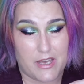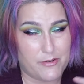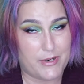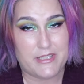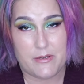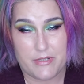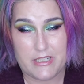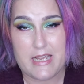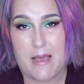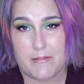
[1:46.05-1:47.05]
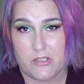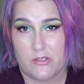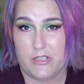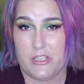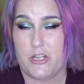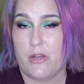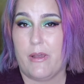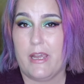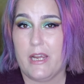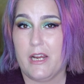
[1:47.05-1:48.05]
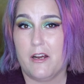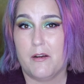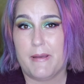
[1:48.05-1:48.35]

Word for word: Otherwise, I would absolutely show it here.